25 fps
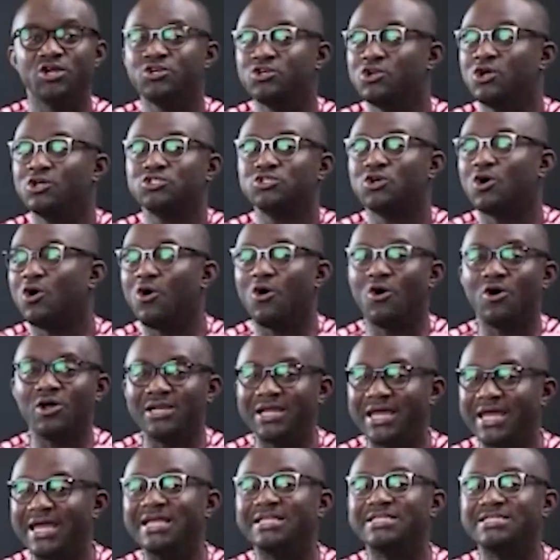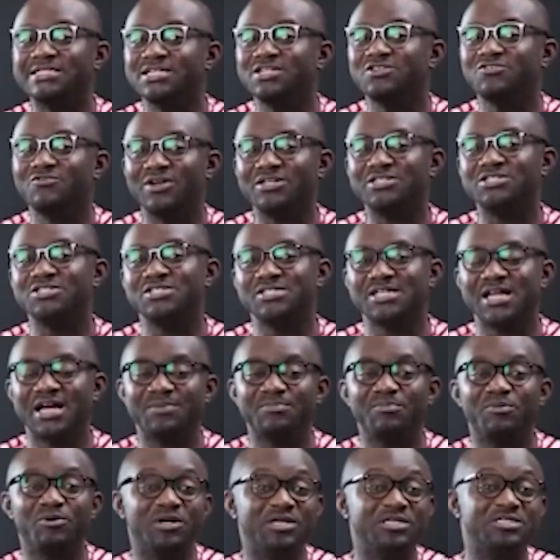not all 18
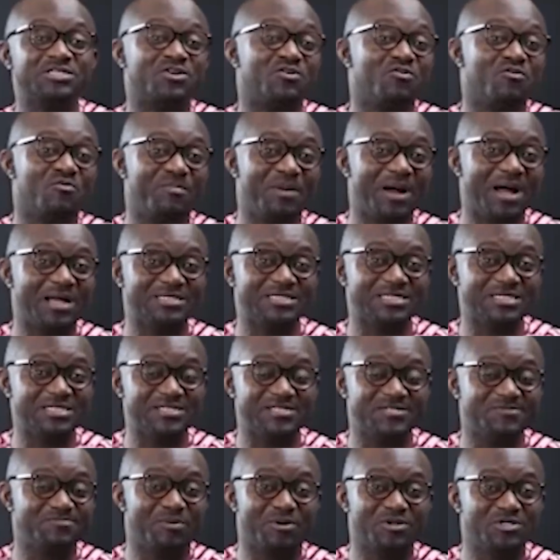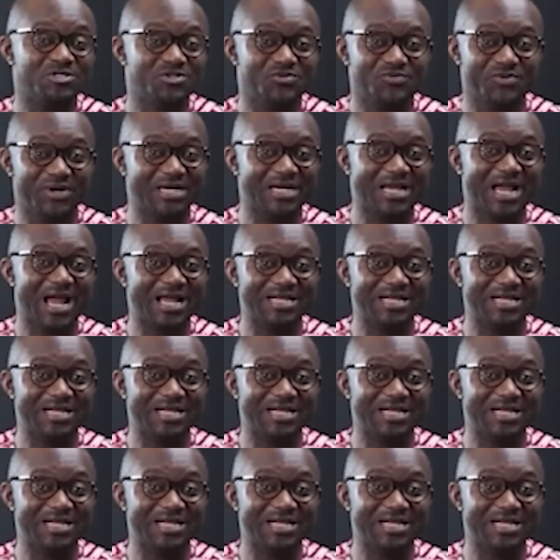registered political parties sponsoring